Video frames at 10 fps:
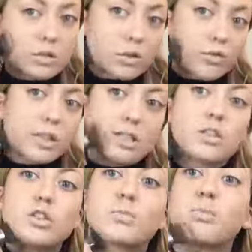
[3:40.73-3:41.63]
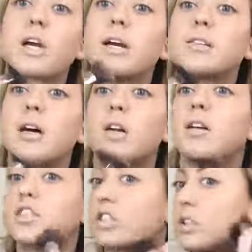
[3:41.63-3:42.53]
Don't forget to bring it down
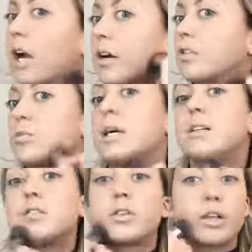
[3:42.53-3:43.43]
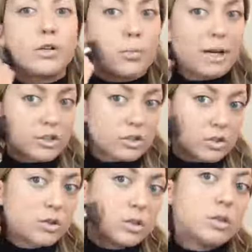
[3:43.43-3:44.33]
onto your neck as well so that you
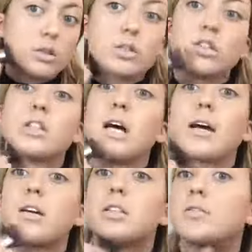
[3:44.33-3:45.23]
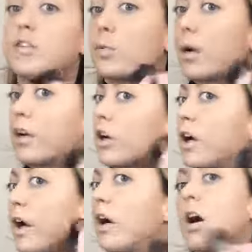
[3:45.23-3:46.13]
match your neck if you're wearing your
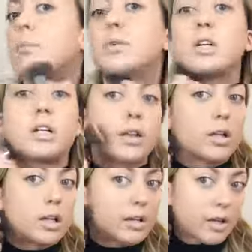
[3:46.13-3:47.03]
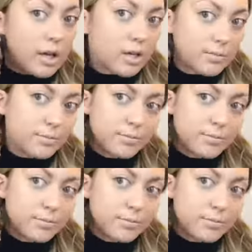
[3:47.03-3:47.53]
hair up or anything like that.